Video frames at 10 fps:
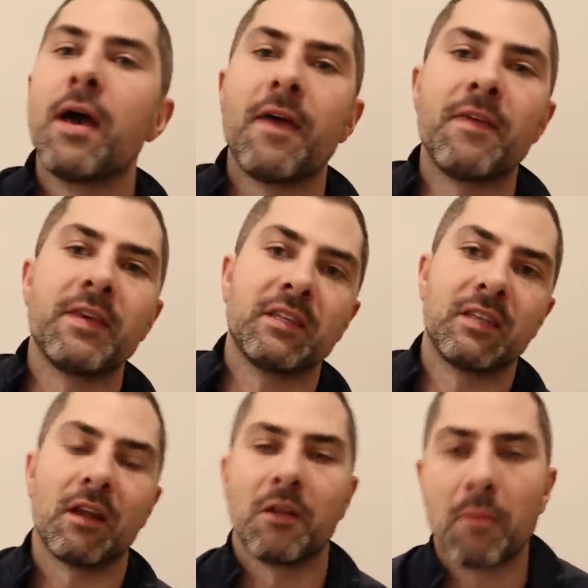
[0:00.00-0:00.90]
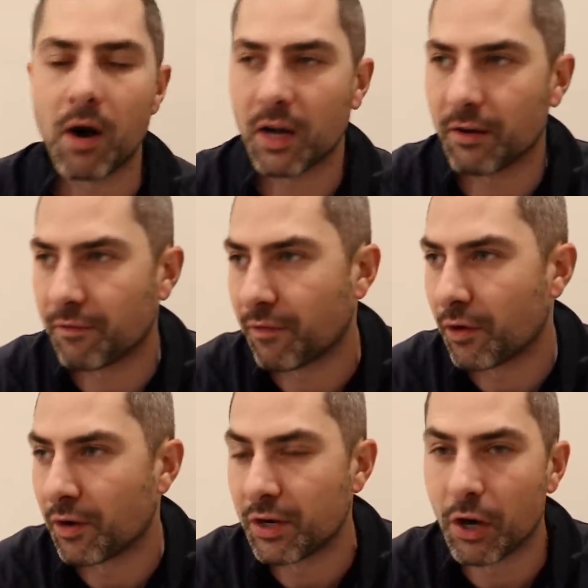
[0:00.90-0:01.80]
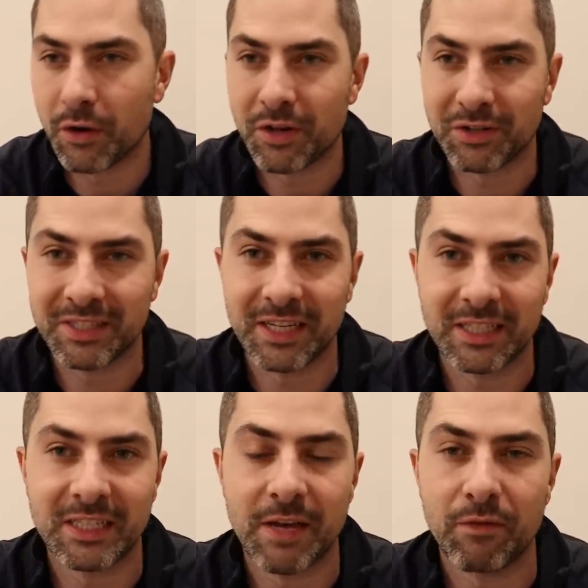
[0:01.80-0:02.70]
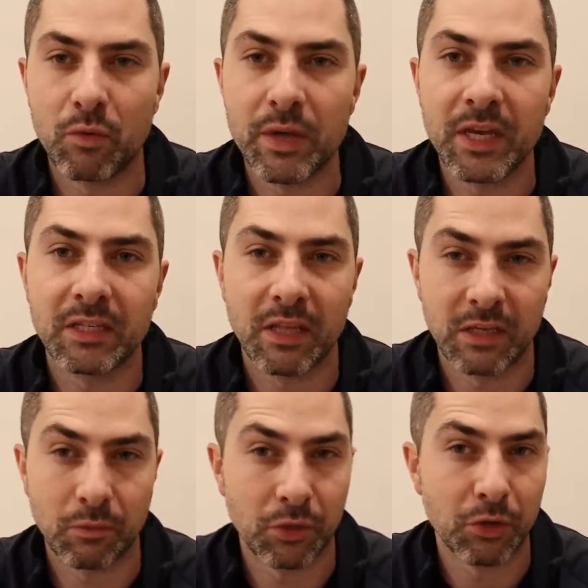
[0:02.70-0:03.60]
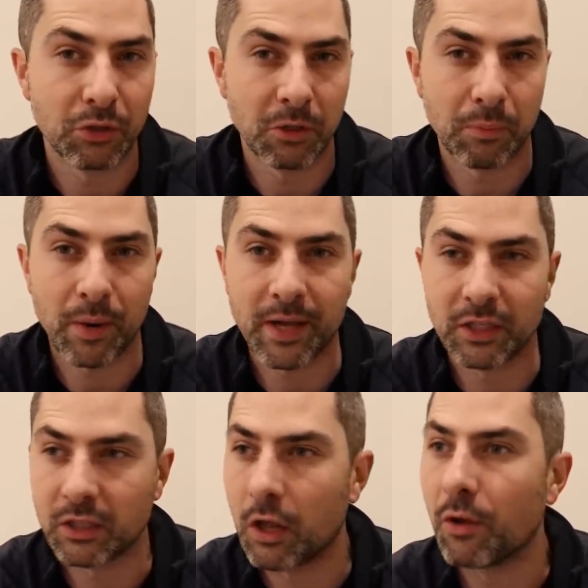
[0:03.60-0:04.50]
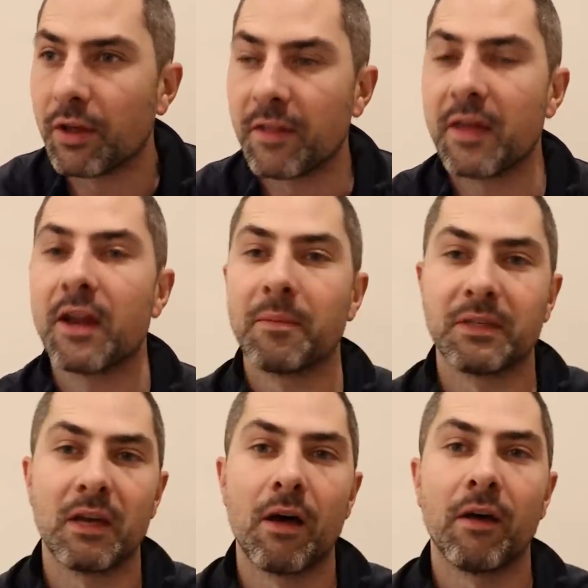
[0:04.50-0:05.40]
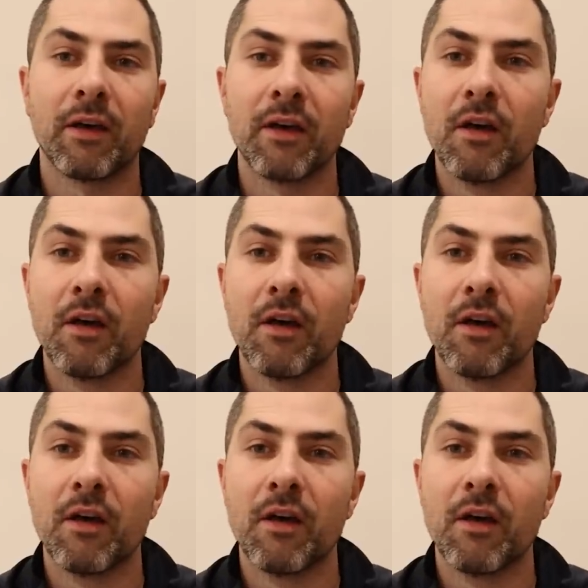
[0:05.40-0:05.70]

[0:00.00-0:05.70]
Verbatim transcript: And then they sit on the market for, you know, another six, seven weeks. They reduce their price slowly and end up selling